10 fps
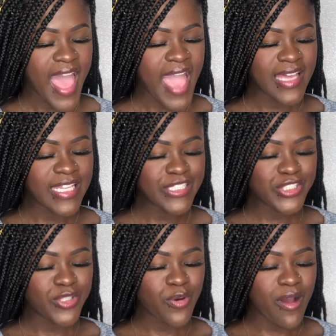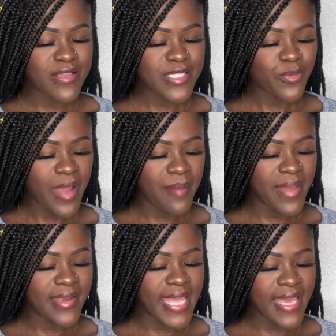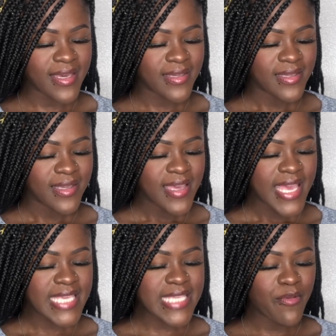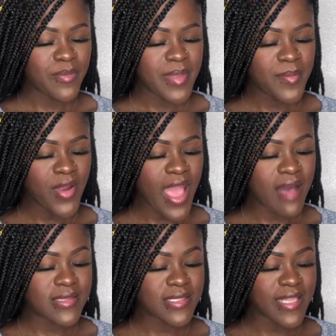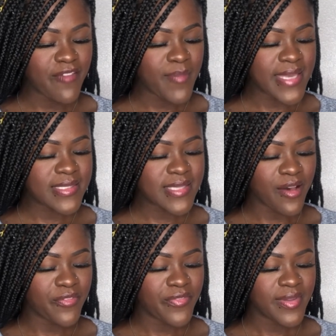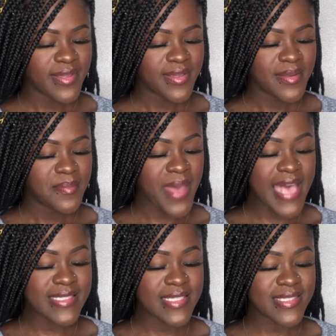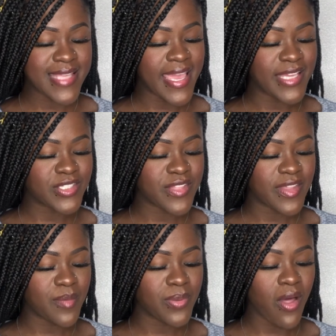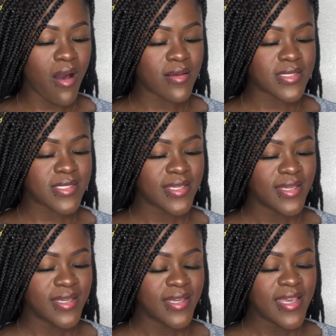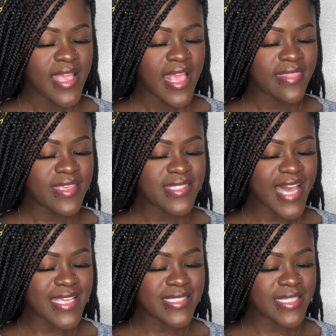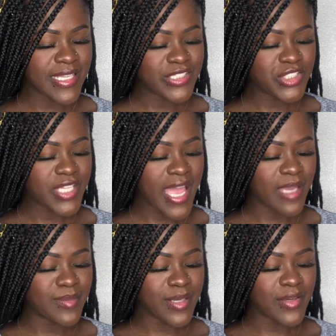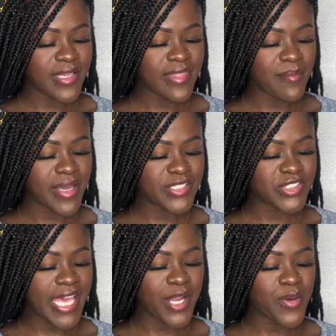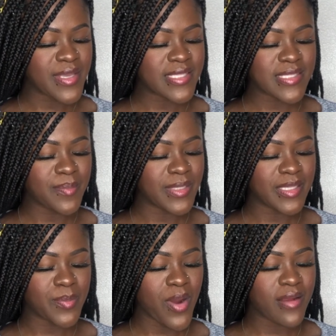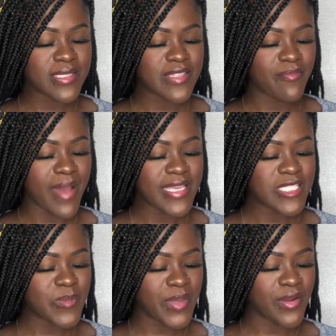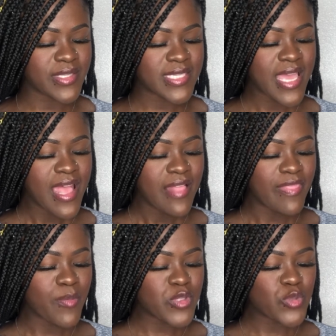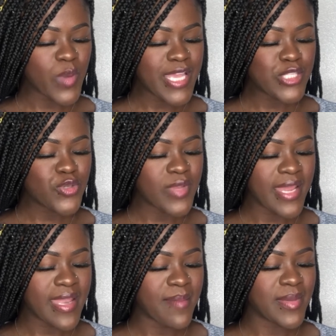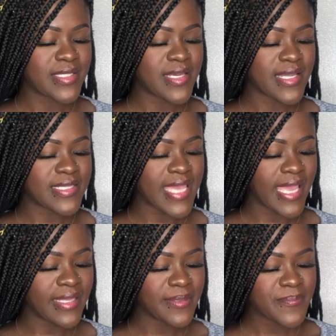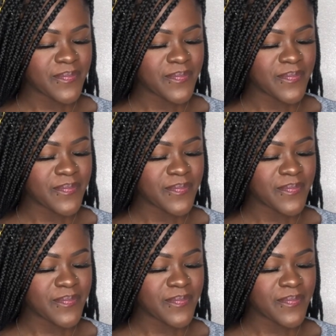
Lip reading: I clenched the cross around my neck as I remember how to love myself, past the stage and the applause. In this isolation, I am learning that my shadow is simply the parts of my spirit that was way too dynamic to contain.